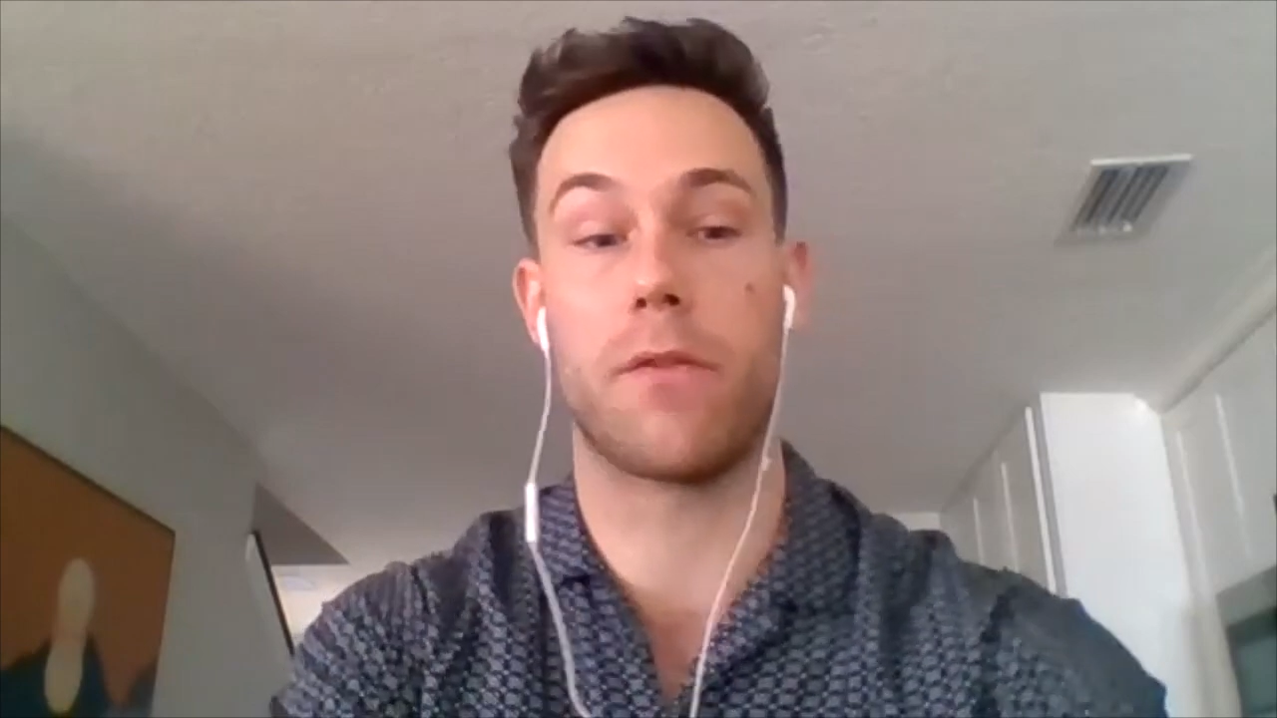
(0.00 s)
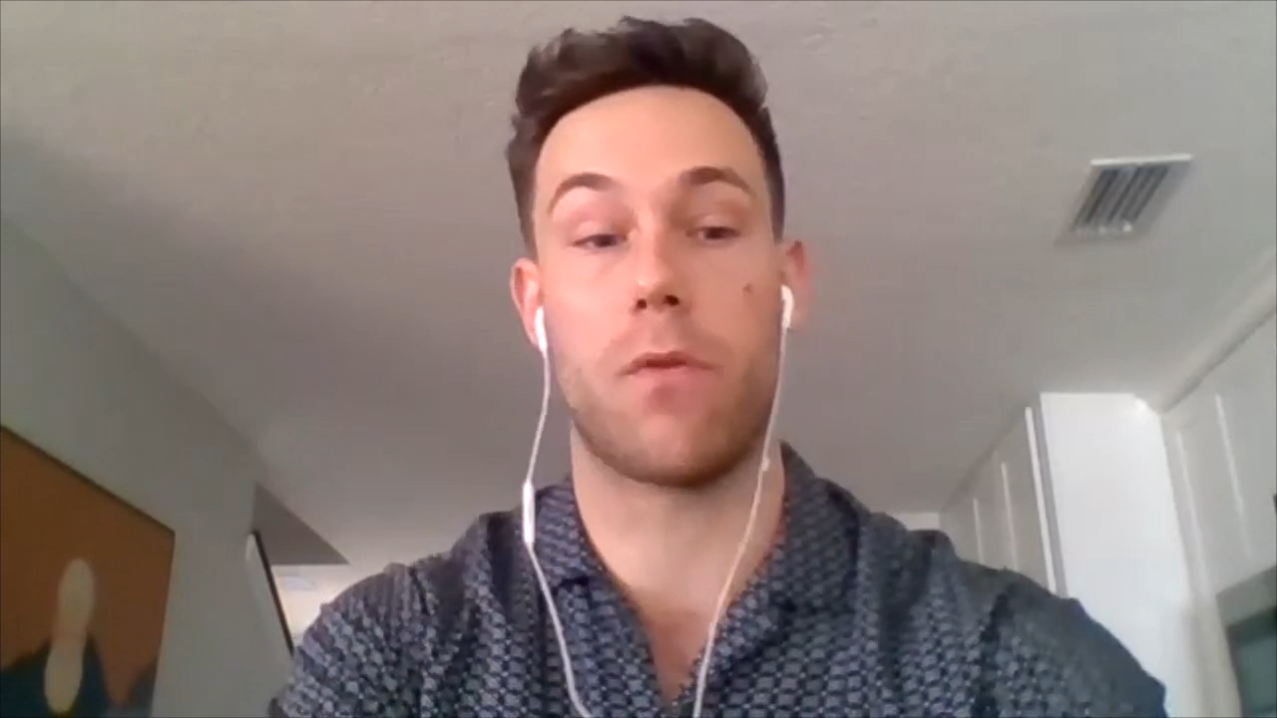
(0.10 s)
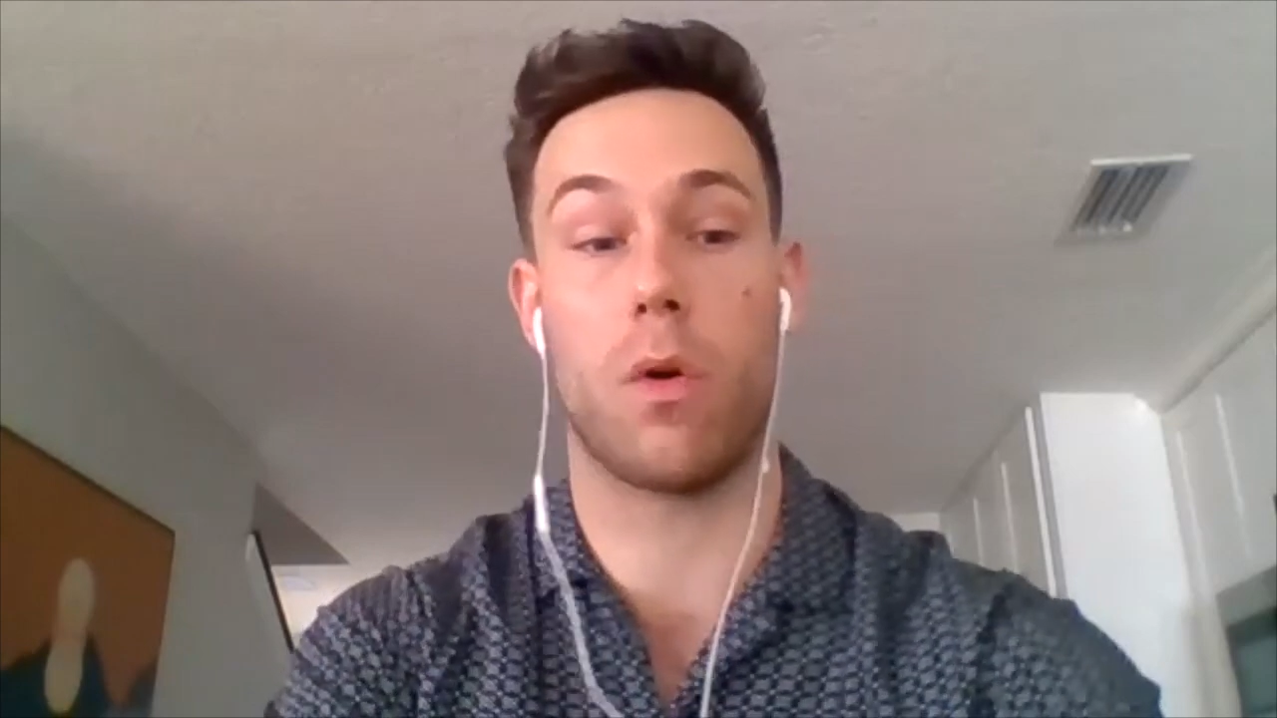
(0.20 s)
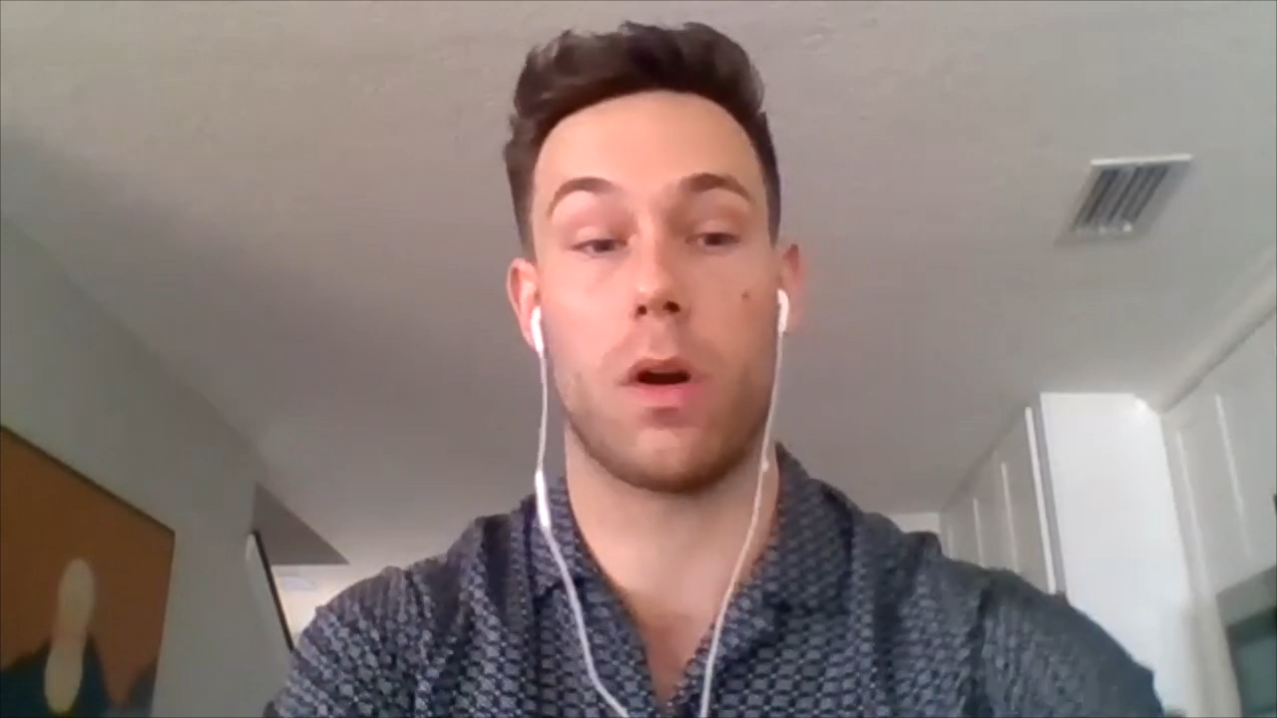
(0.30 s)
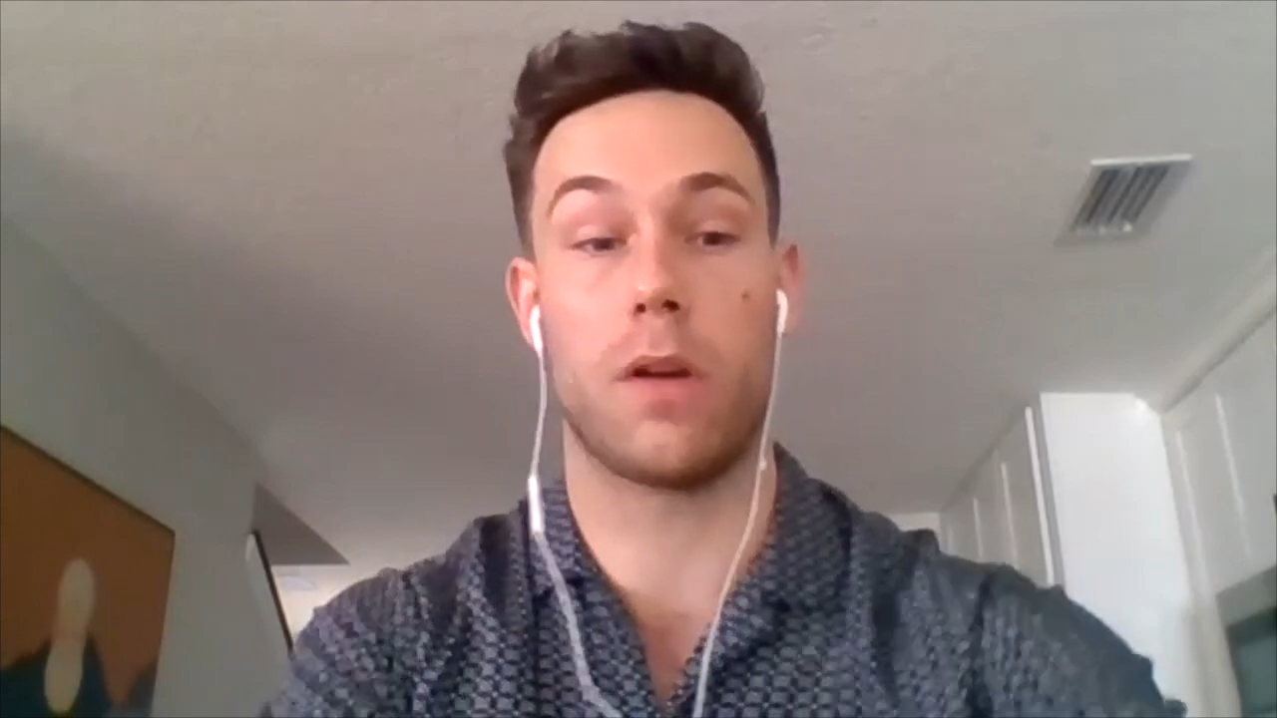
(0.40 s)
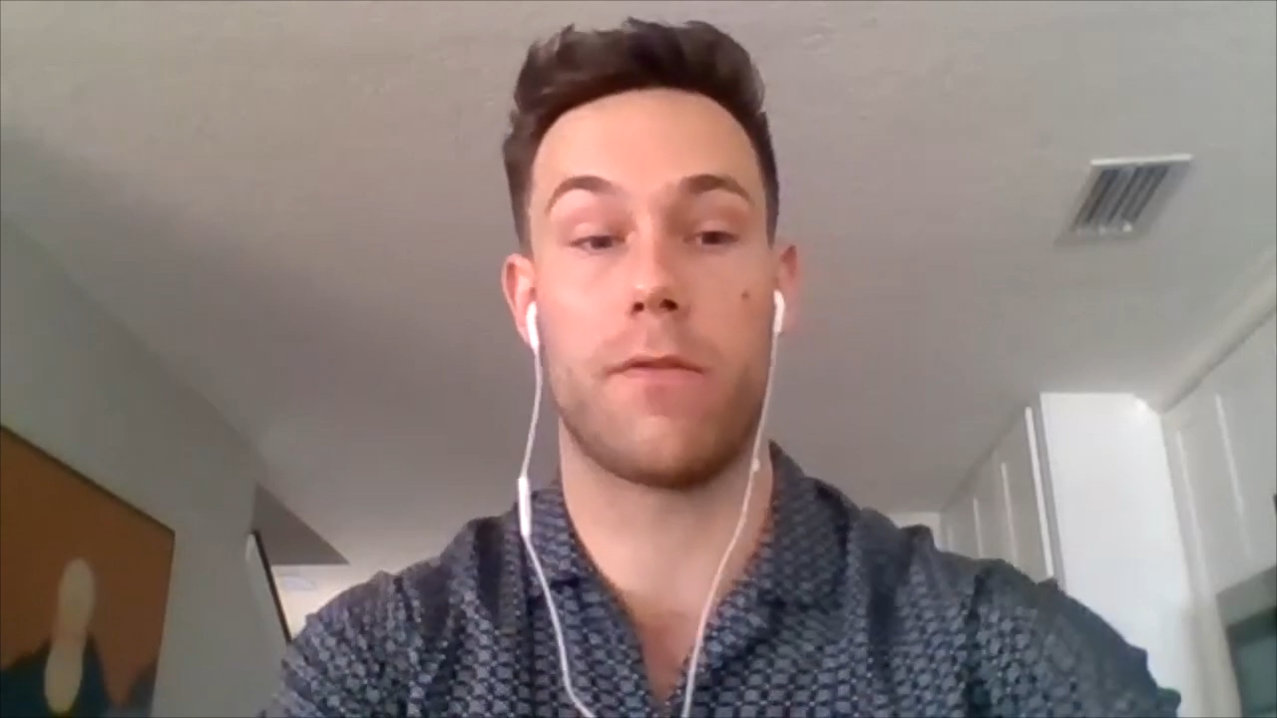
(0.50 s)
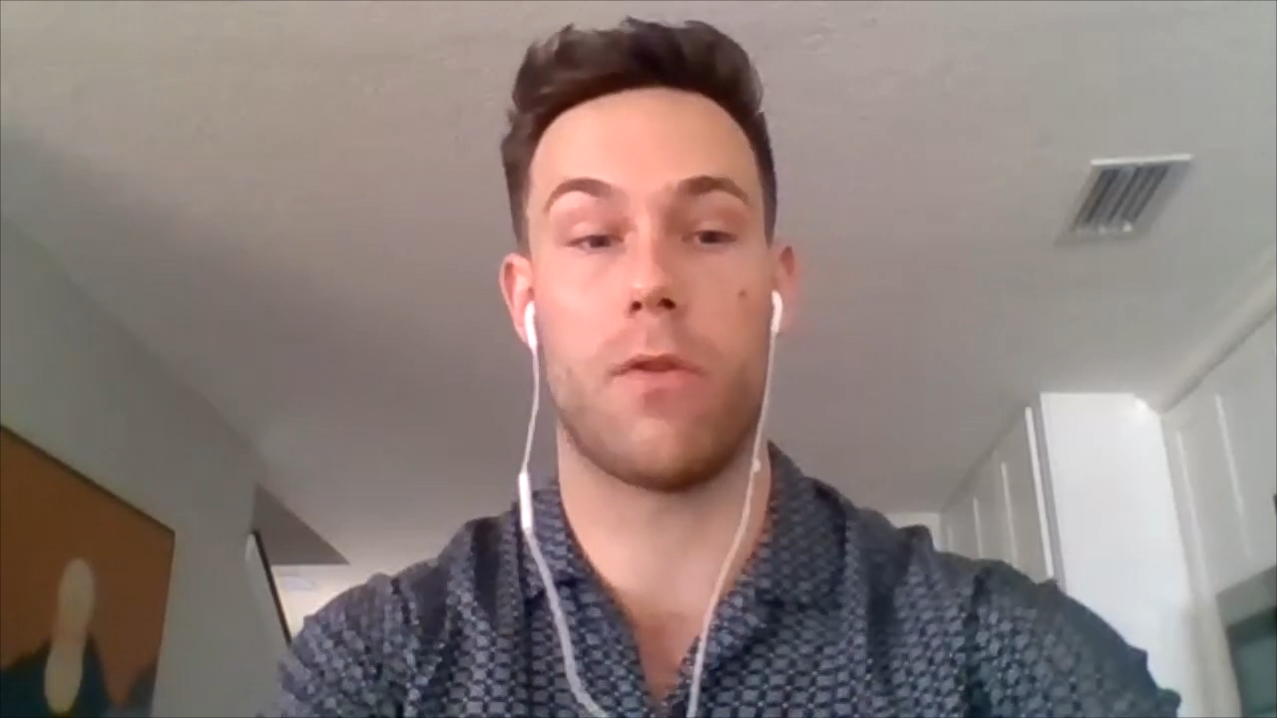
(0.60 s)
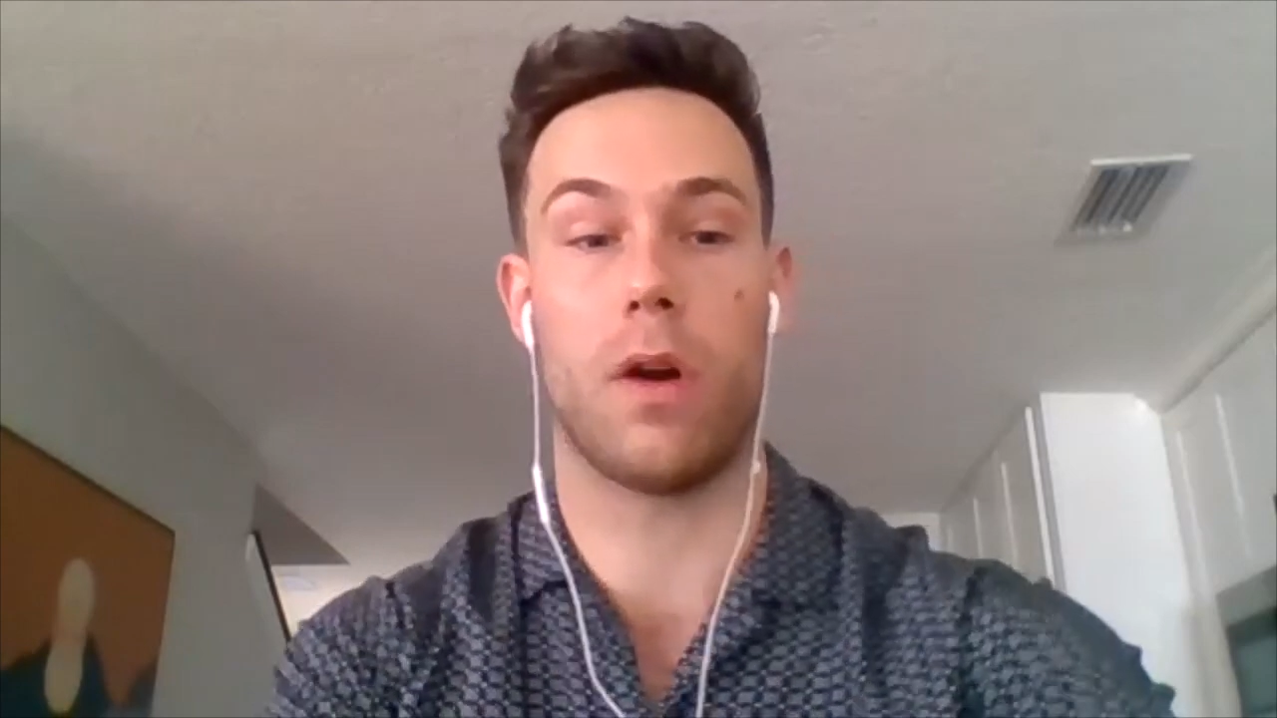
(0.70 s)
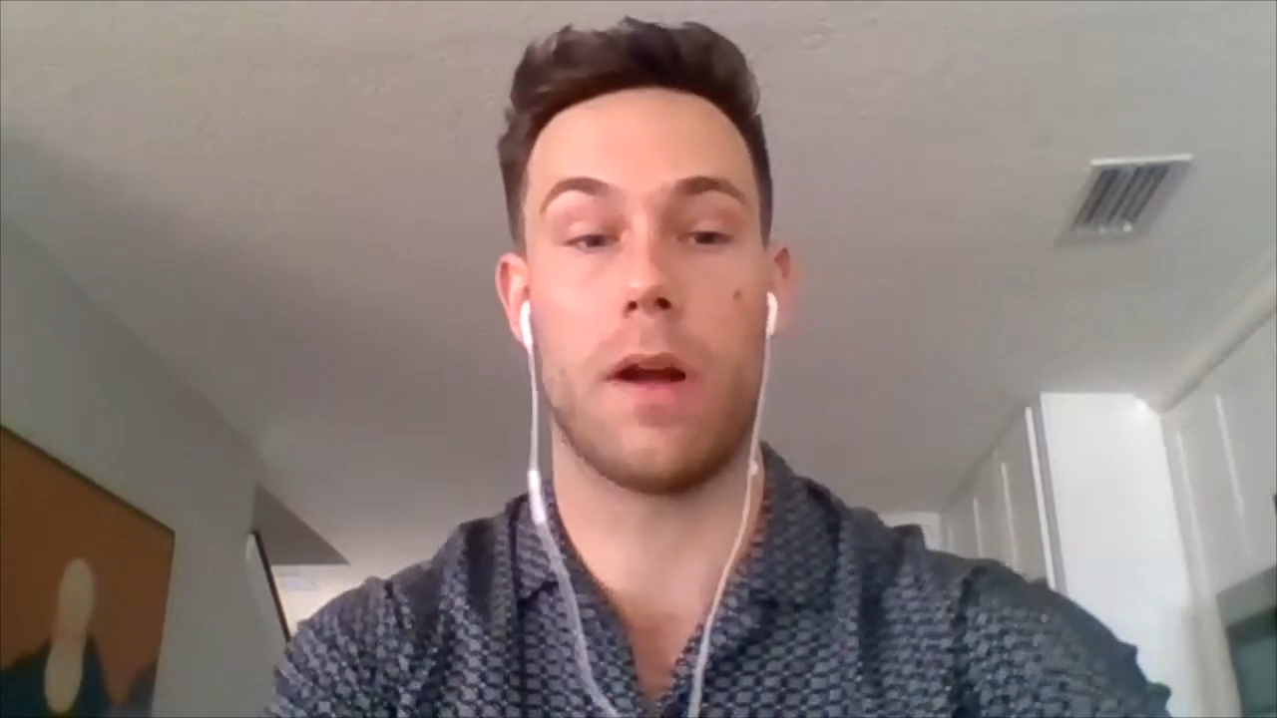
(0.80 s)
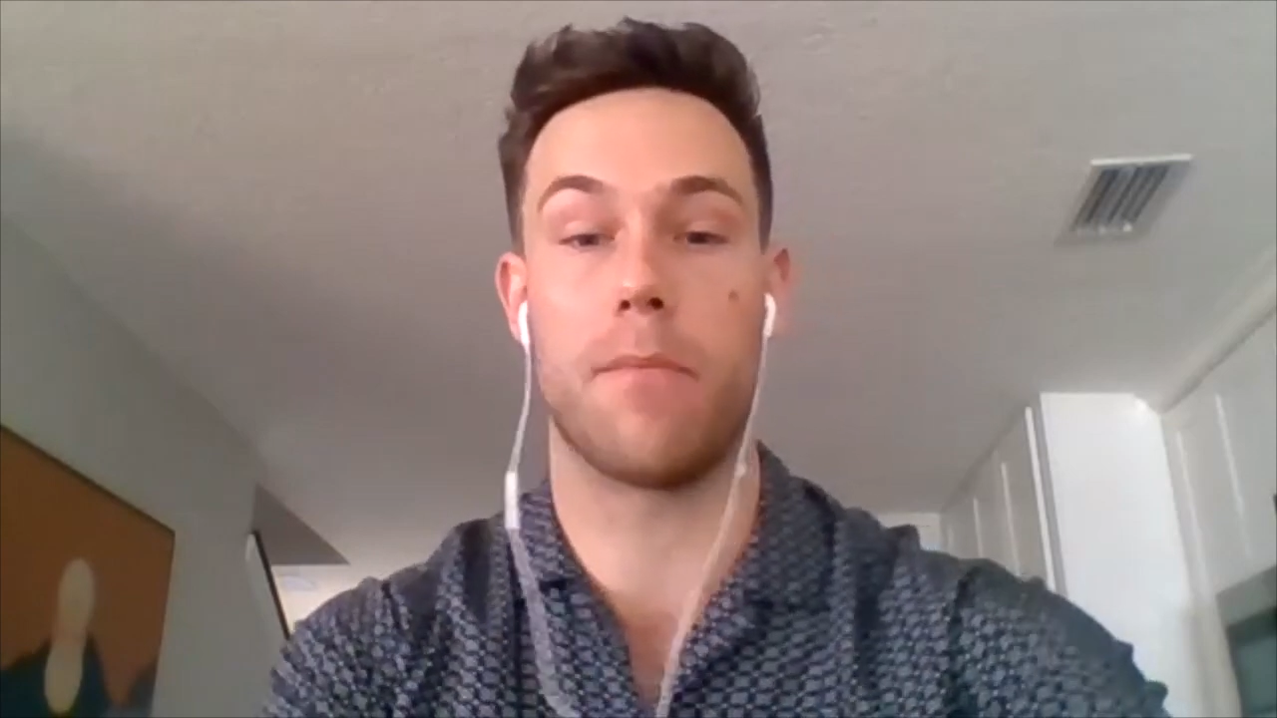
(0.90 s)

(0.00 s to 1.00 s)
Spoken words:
forward for